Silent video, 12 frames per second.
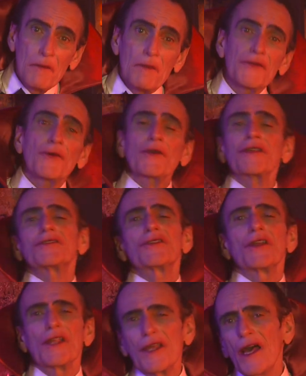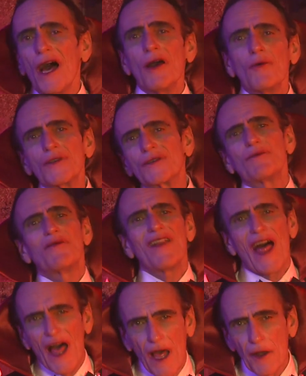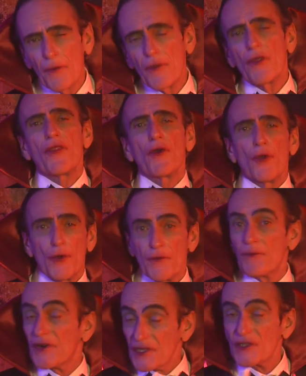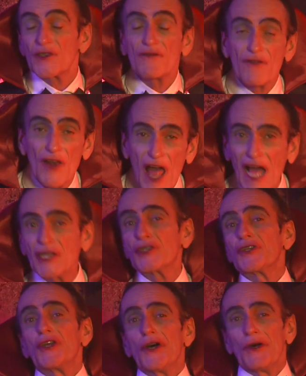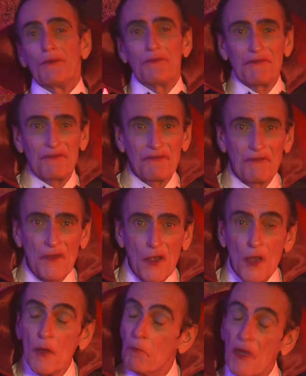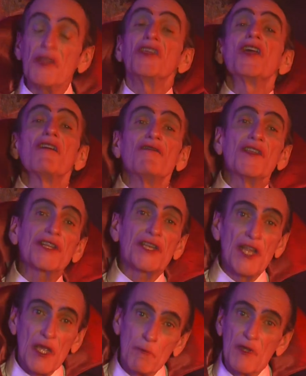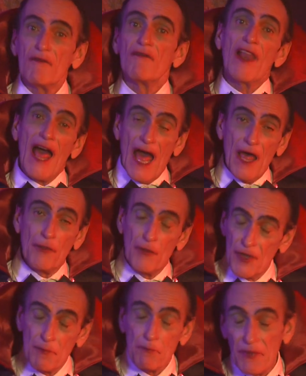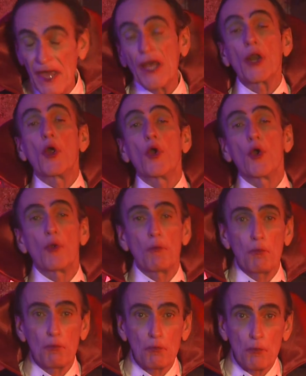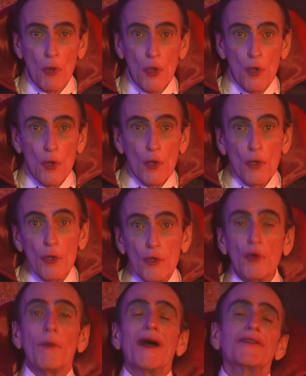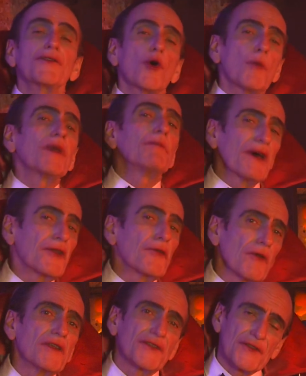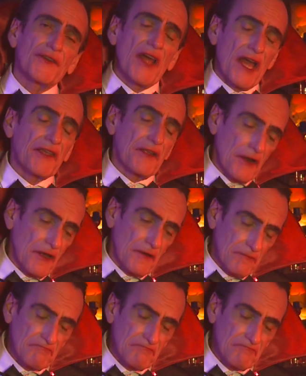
But originally I was Vlad III, Prince of Vlachia. Many have nicknamed me Vlad the Impaler. You might know me better as Dracula,